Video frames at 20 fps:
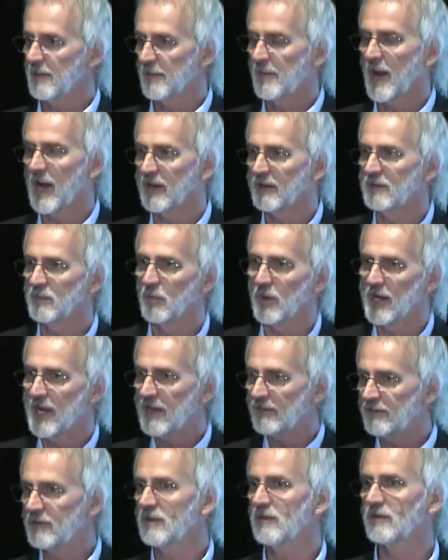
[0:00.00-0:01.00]
but
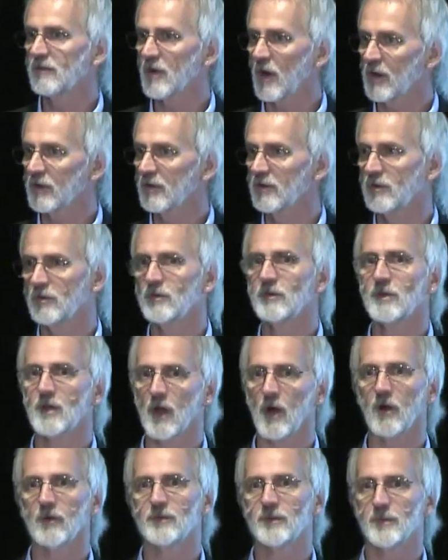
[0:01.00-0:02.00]
whenever you've got a good
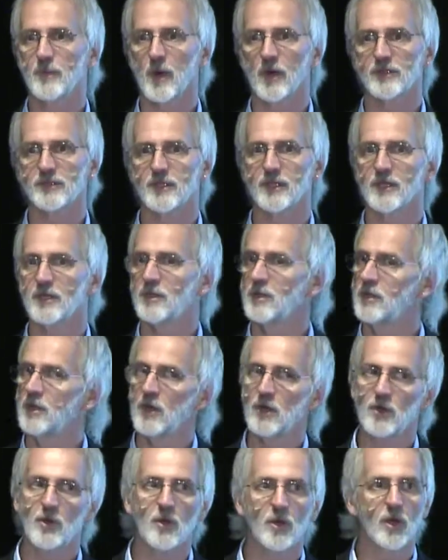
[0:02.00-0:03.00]
gold deposit,
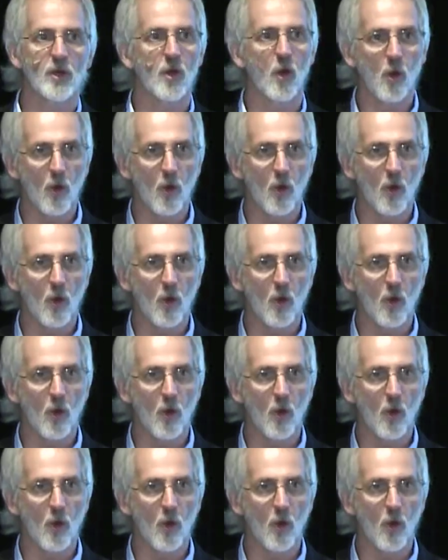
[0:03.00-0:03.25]
you can